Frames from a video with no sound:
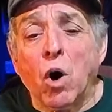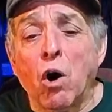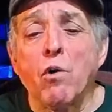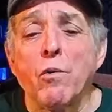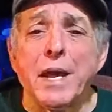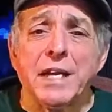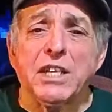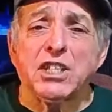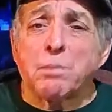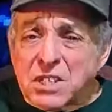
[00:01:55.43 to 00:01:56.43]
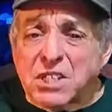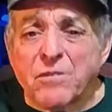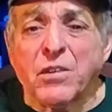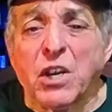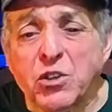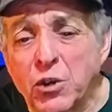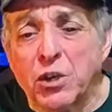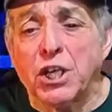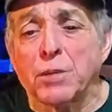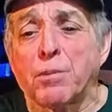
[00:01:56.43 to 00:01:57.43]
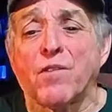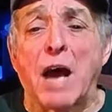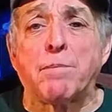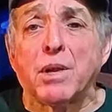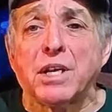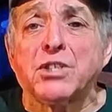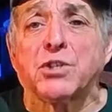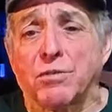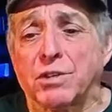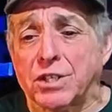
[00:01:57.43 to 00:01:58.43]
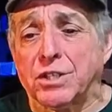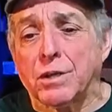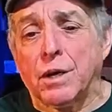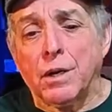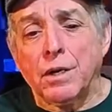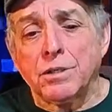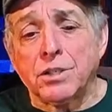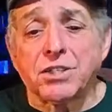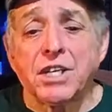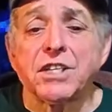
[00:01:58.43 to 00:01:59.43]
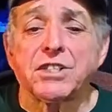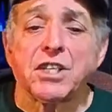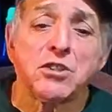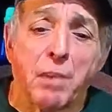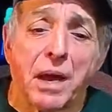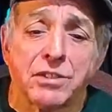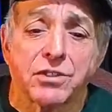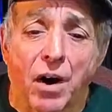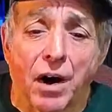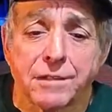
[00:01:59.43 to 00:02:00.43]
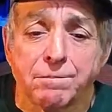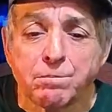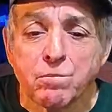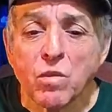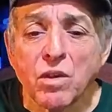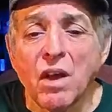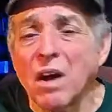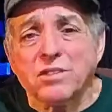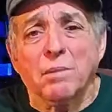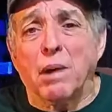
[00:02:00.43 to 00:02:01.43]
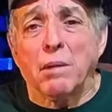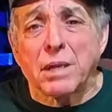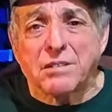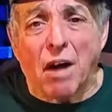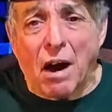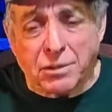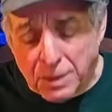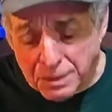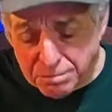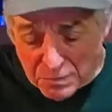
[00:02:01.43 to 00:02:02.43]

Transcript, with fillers: owe any specific duty to provide police services to citizens based on you uh, know, some public doctrine.